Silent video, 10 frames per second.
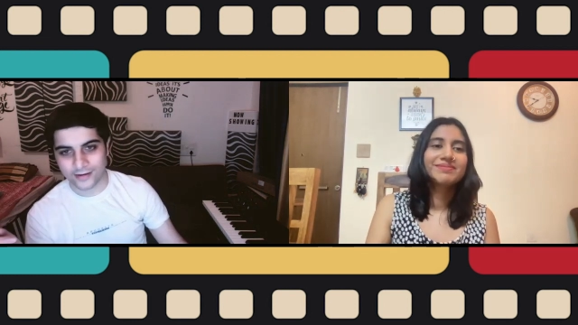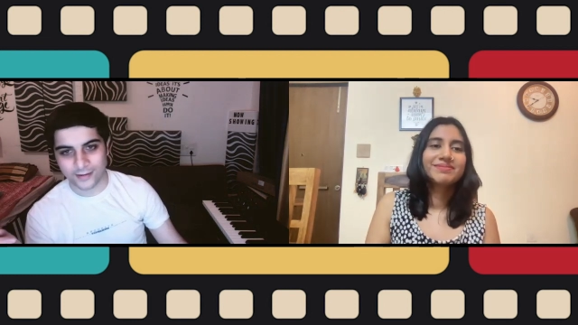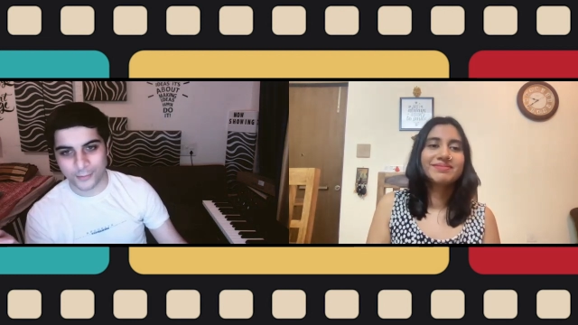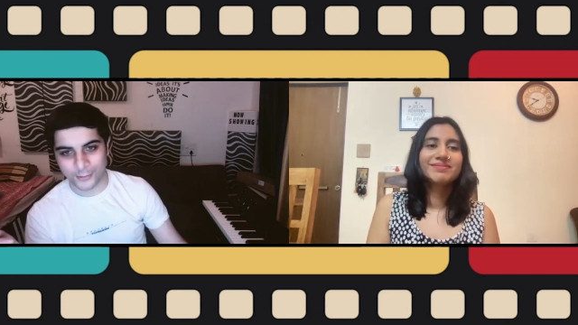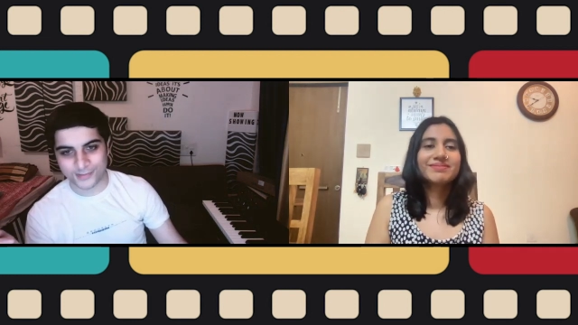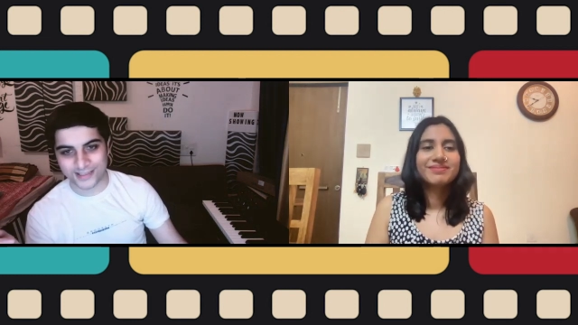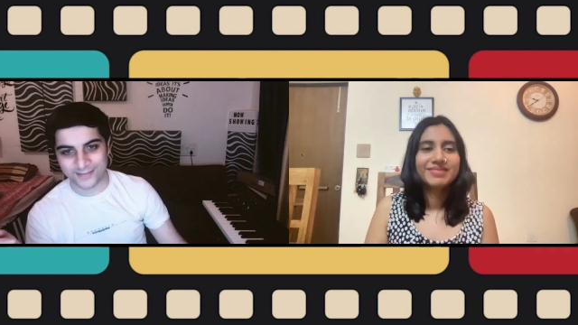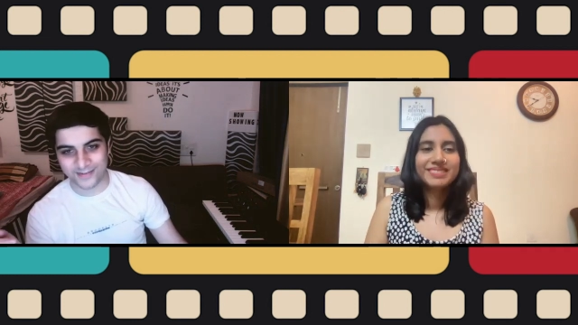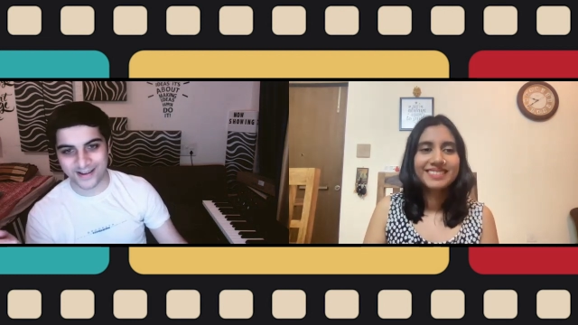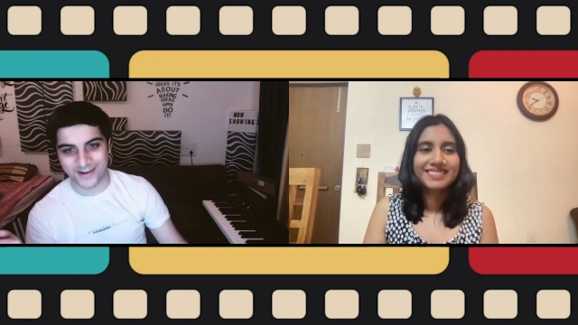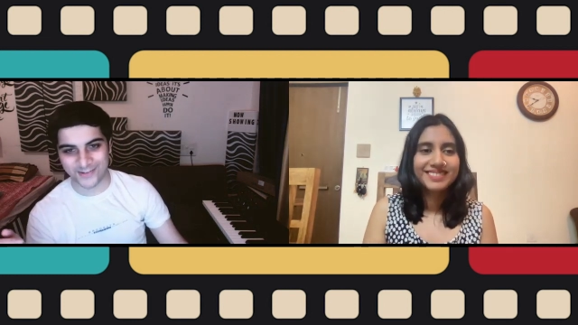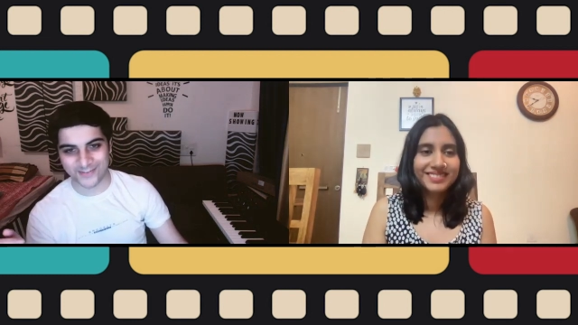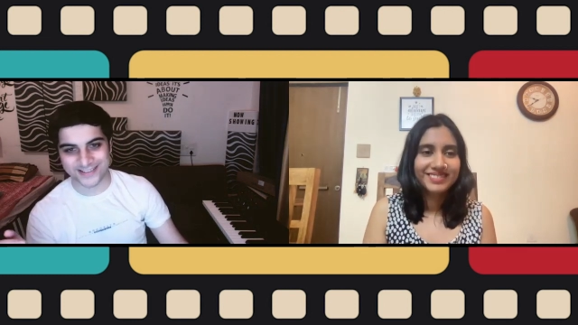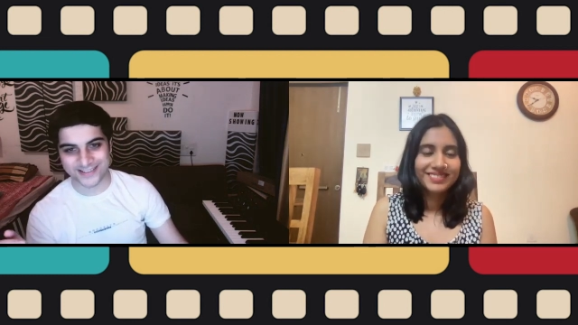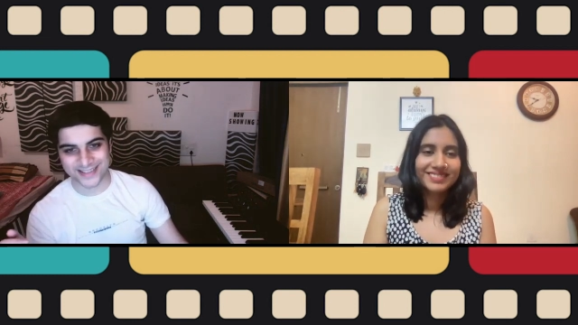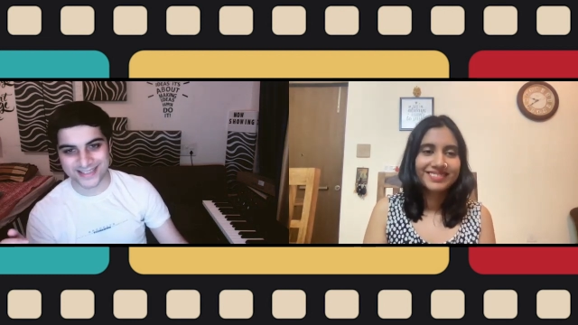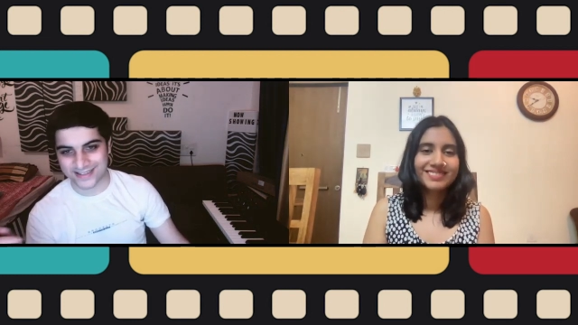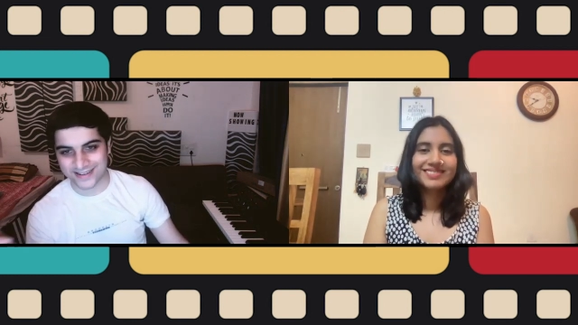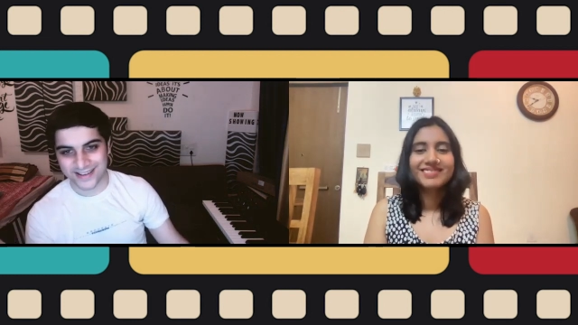Speaker 1: abuse in my comment section.